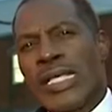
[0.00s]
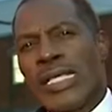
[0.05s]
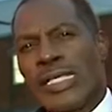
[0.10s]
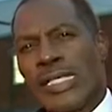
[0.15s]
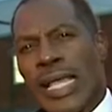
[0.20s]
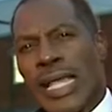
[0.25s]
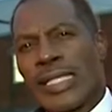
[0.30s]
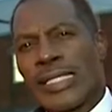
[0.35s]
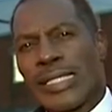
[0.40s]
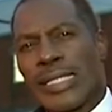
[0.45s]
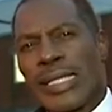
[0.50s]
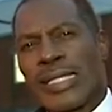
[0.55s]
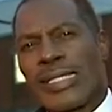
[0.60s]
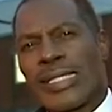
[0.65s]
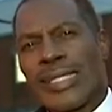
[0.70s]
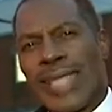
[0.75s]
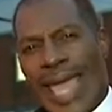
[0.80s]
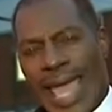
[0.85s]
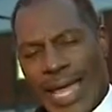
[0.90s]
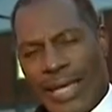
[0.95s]
sets
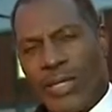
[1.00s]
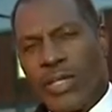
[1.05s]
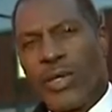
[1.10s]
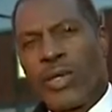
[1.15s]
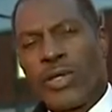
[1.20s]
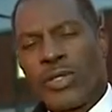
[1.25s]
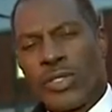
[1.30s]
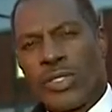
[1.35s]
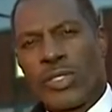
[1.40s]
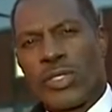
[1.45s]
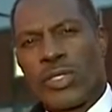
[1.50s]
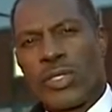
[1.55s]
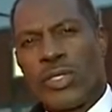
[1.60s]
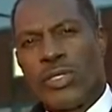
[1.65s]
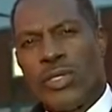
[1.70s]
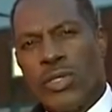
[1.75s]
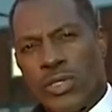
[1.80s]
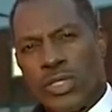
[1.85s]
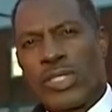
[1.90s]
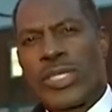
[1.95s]
standards,
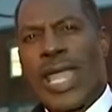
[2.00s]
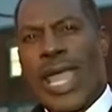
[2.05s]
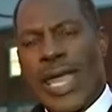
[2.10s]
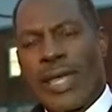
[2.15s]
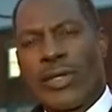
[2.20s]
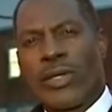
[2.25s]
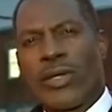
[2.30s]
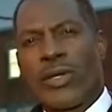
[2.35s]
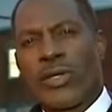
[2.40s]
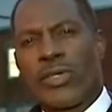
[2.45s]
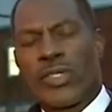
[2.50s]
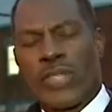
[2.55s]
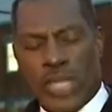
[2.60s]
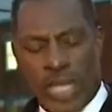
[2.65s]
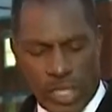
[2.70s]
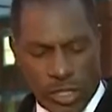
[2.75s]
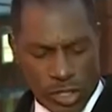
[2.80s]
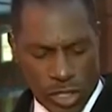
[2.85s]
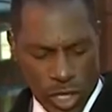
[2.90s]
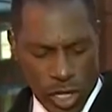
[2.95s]
new standards,
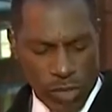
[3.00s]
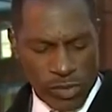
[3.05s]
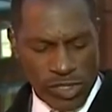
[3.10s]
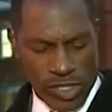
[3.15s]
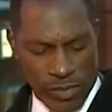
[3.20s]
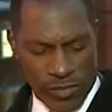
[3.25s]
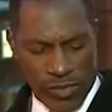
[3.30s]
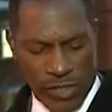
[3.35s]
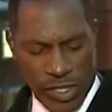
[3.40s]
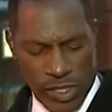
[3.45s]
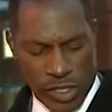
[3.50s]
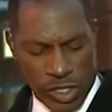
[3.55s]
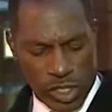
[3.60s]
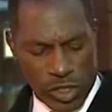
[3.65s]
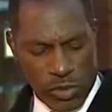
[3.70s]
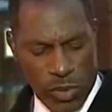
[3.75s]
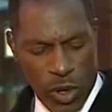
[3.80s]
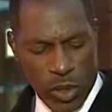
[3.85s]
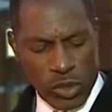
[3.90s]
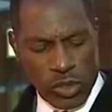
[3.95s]
in terms of the
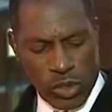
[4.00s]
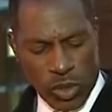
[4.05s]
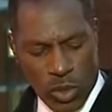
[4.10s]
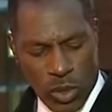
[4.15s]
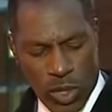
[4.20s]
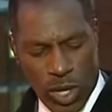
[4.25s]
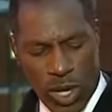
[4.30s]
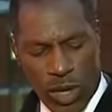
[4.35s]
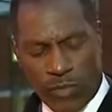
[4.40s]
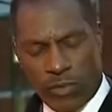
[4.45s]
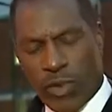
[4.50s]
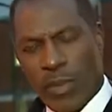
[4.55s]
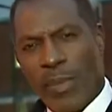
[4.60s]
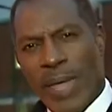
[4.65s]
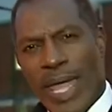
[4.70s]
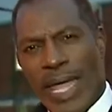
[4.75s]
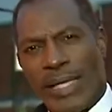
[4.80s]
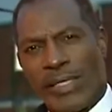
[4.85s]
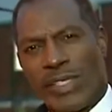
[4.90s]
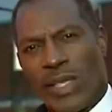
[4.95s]
disposal of
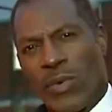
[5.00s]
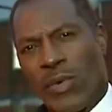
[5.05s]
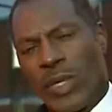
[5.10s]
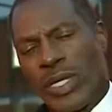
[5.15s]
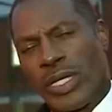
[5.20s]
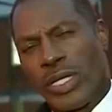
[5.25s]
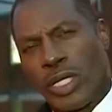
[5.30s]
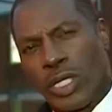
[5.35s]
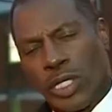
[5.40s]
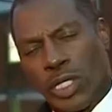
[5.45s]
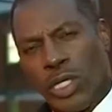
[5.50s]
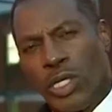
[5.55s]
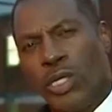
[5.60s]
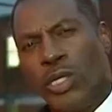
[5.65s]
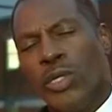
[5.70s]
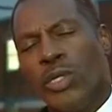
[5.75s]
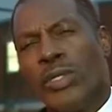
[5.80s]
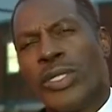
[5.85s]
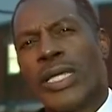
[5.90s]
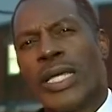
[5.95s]
remains that would
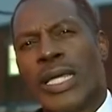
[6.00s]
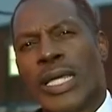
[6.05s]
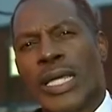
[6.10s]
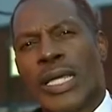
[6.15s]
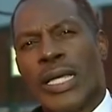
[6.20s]
include